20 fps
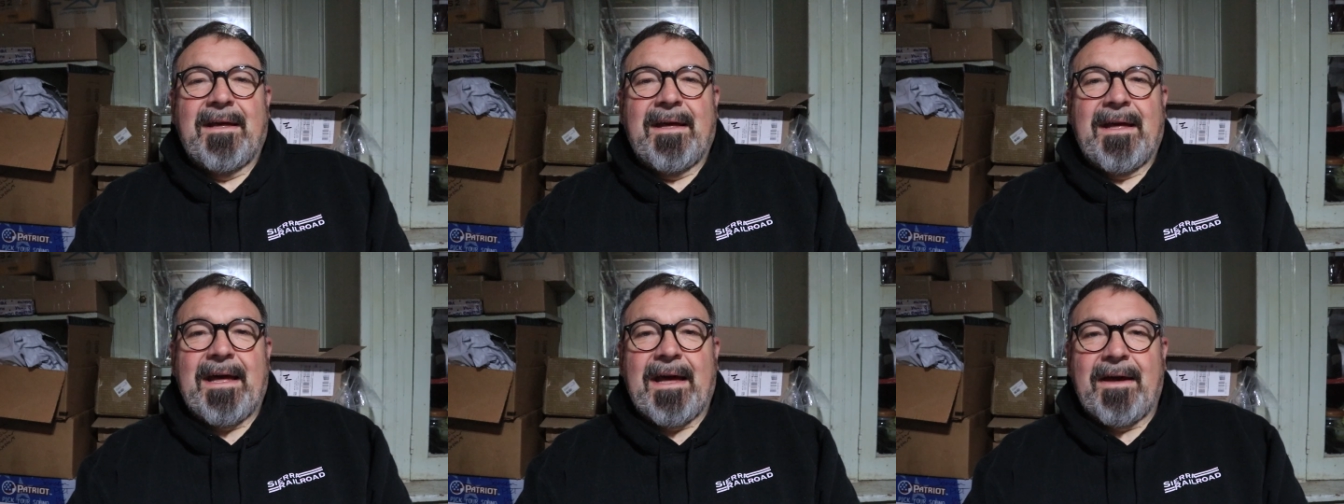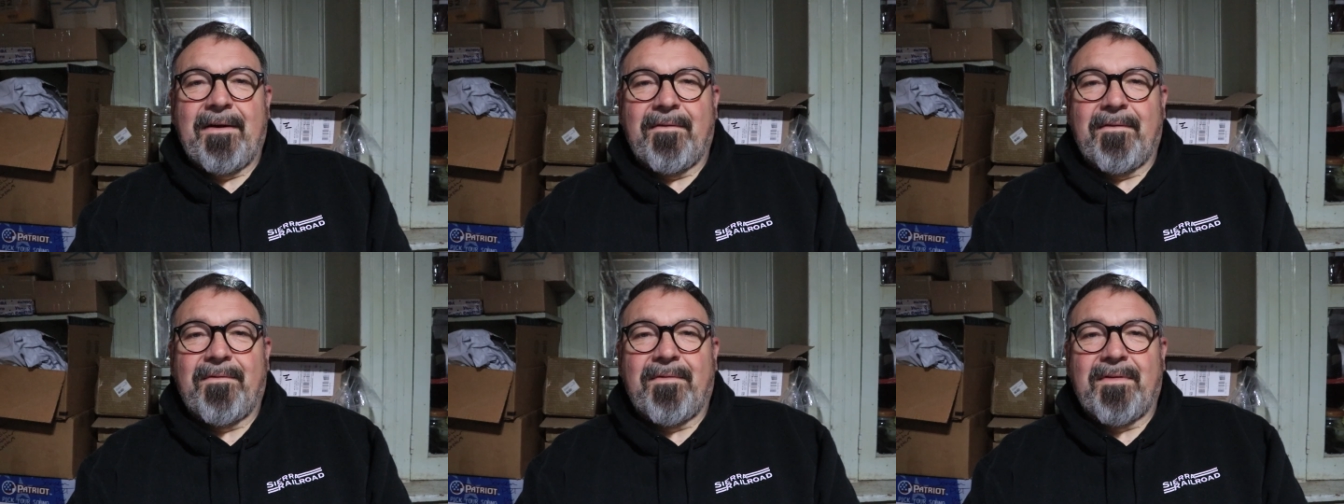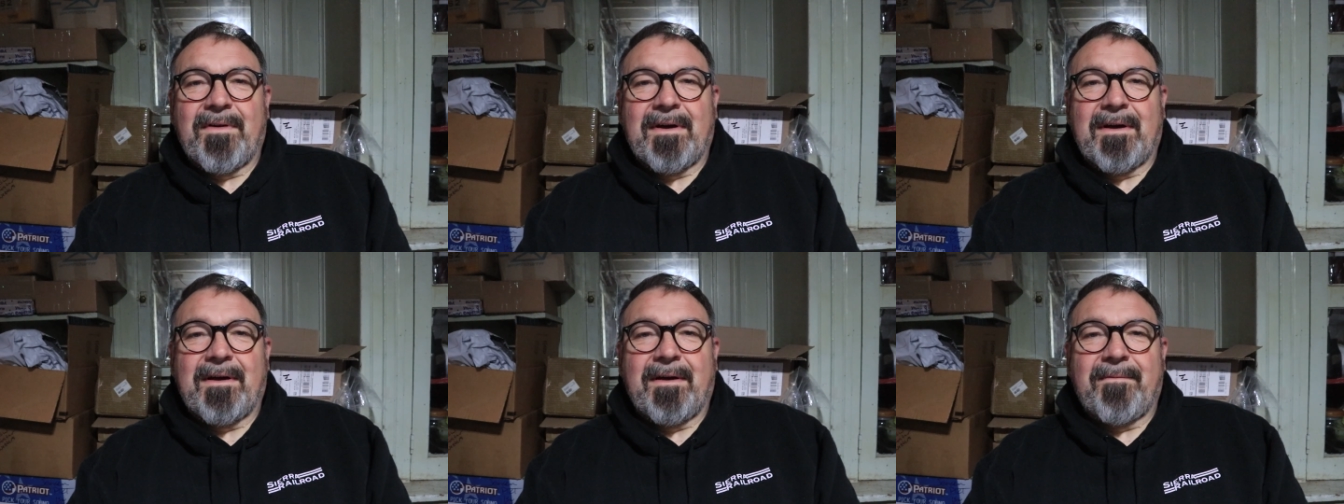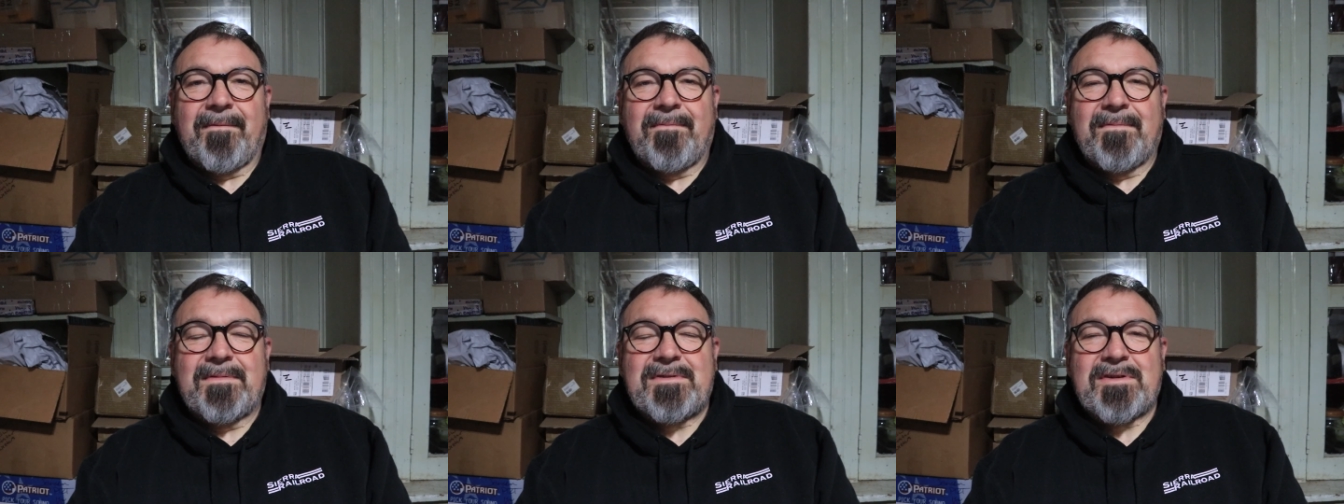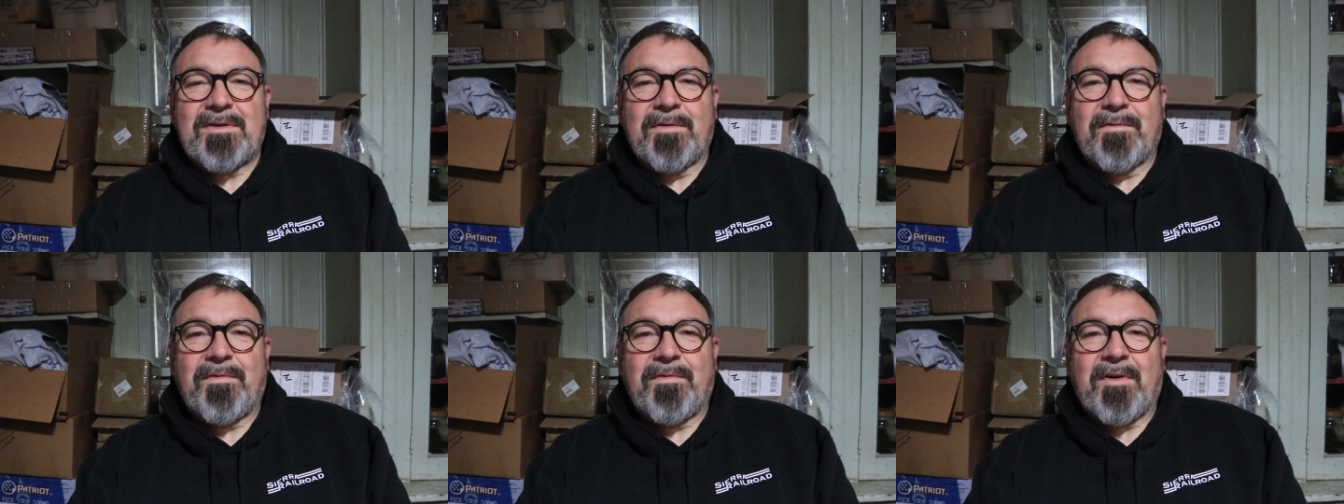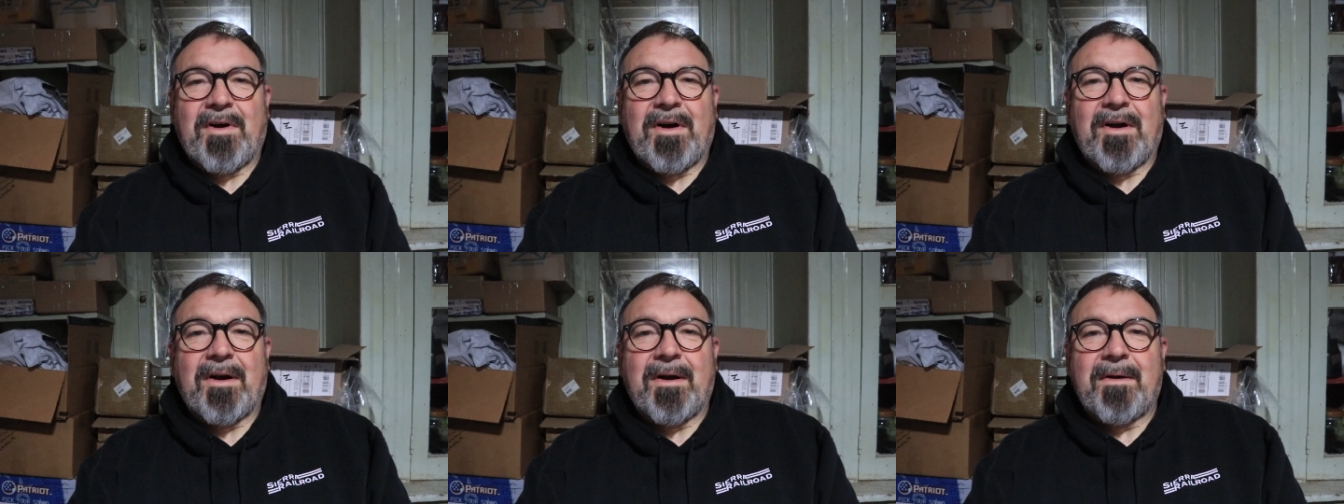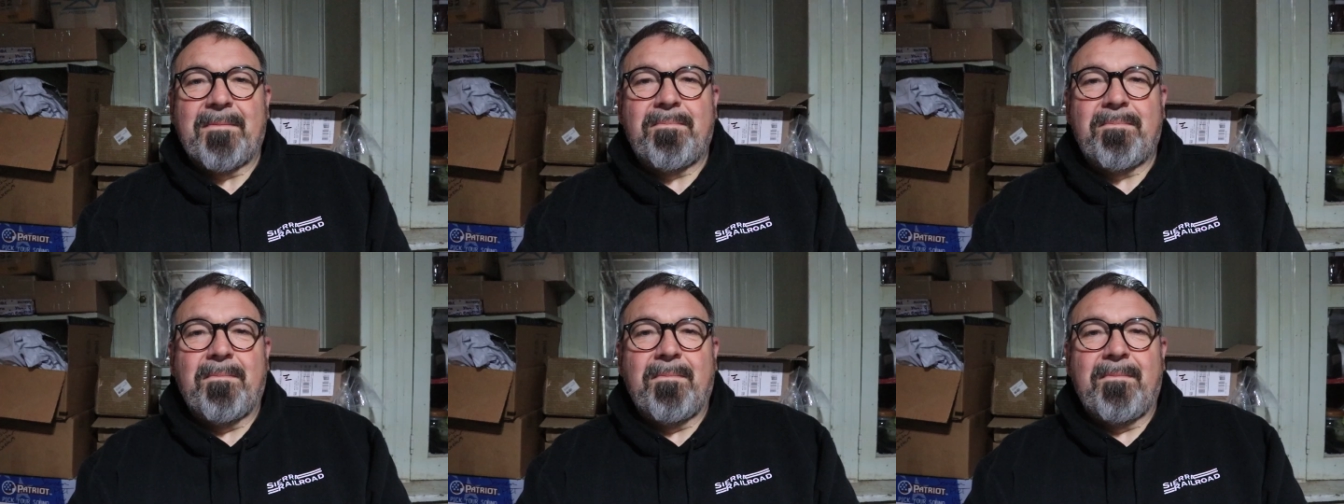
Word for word: have uh, so far.